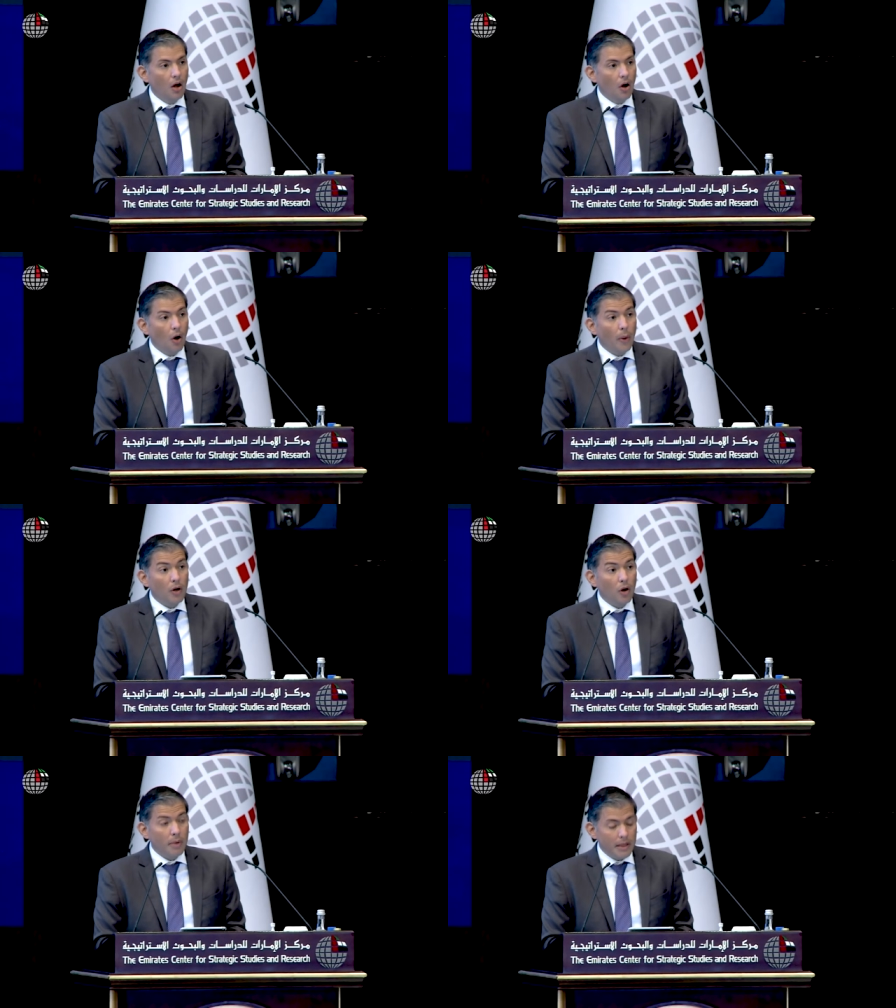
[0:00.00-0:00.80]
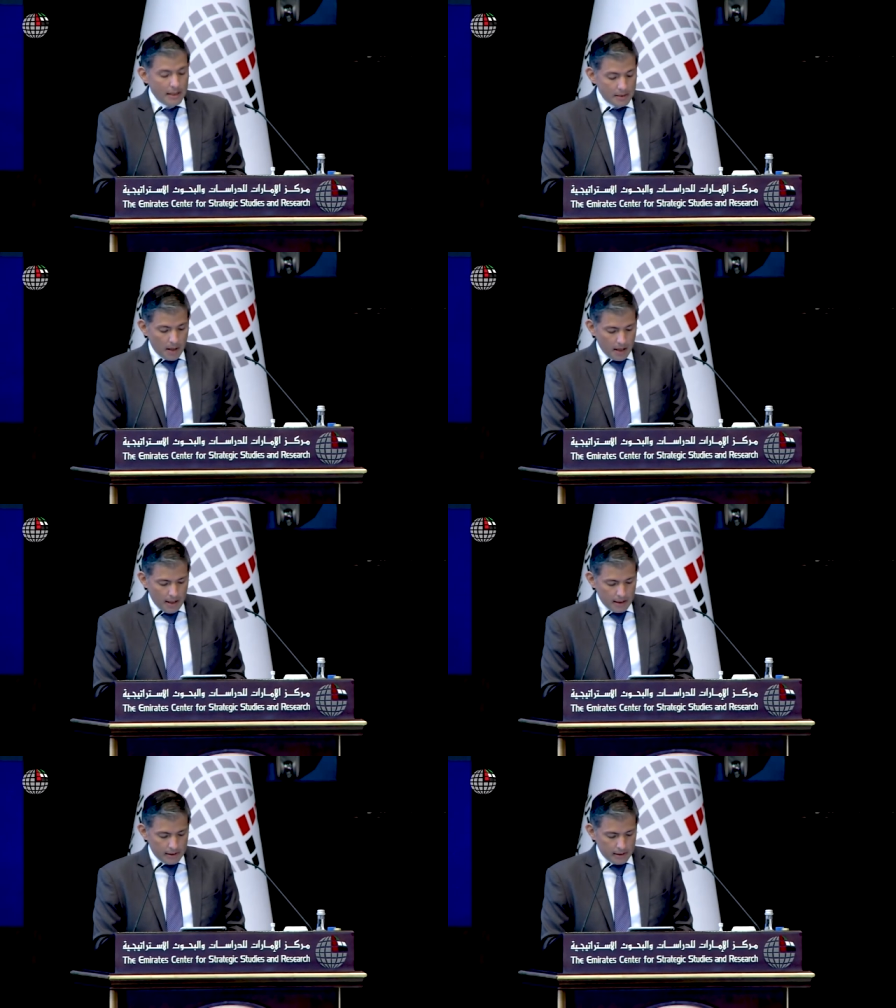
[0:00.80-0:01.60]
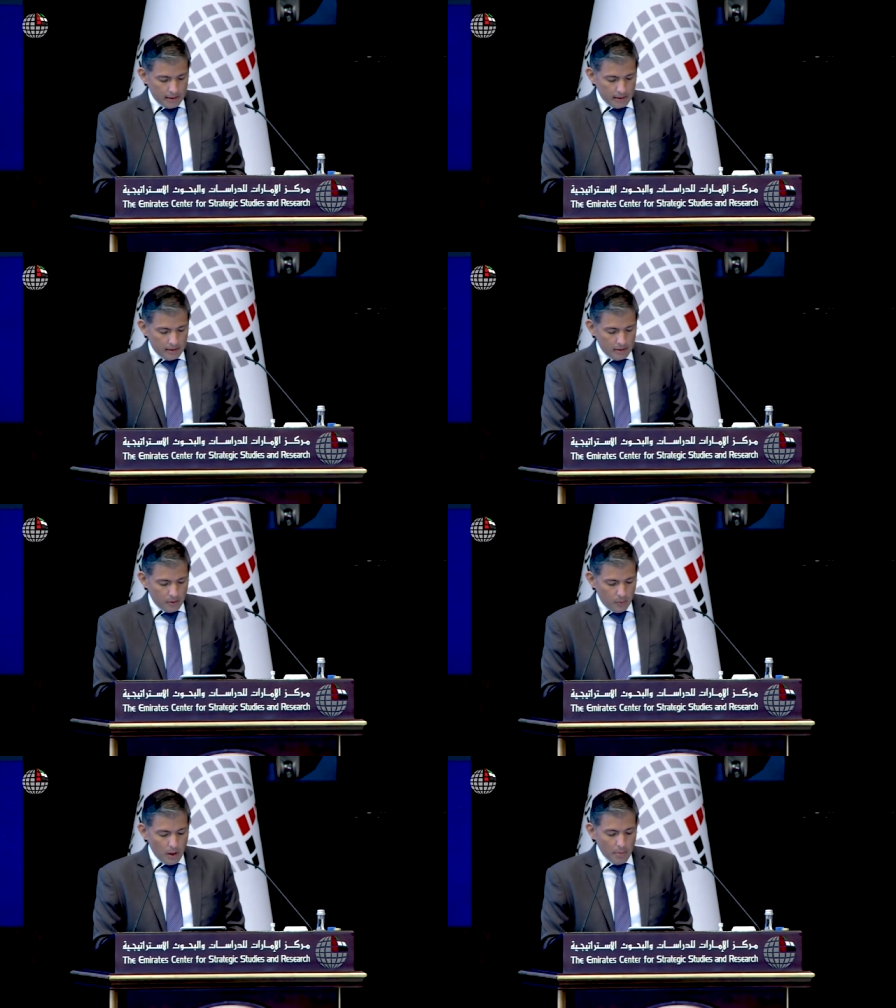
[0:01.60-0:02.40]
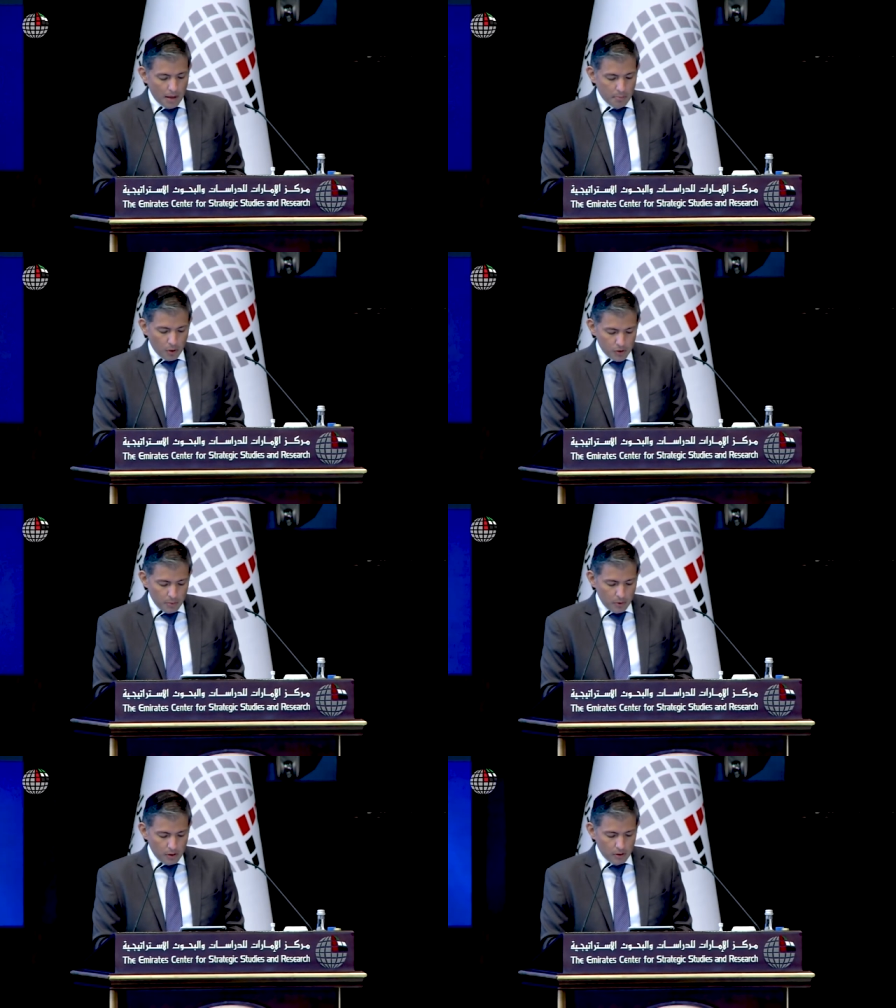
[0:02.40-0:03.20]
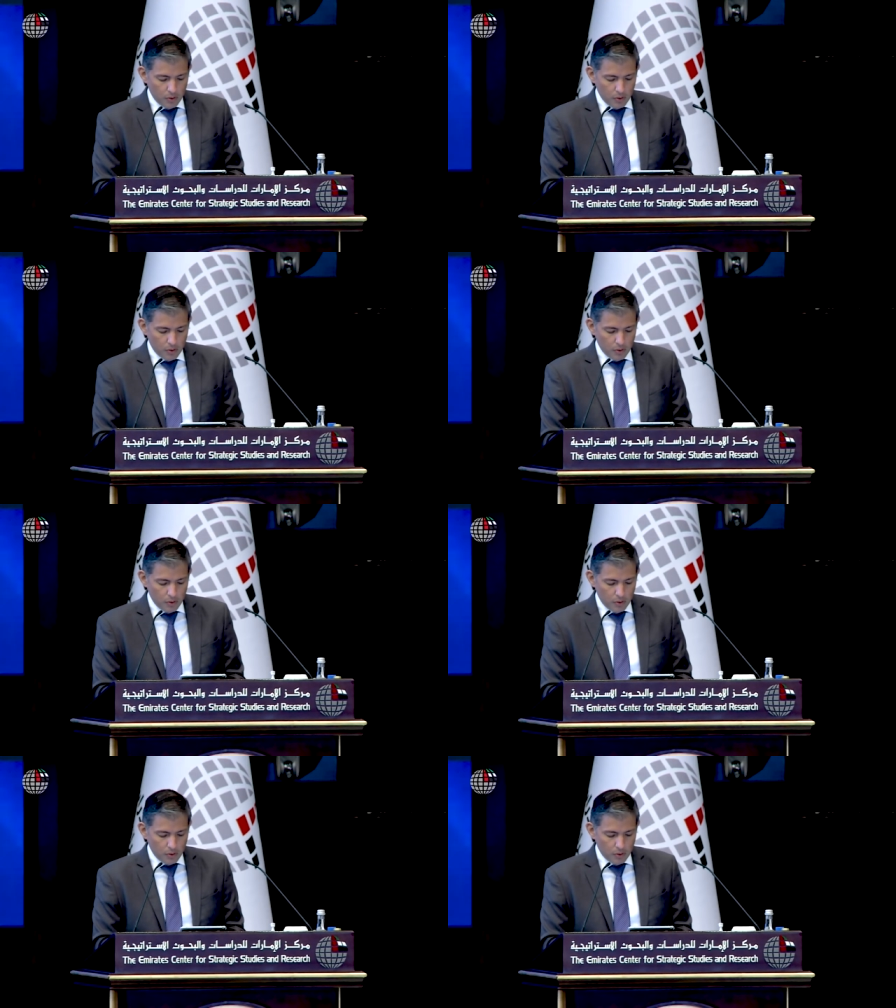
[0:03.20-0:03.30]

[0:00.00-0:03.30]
Overcoming these barriers will make possible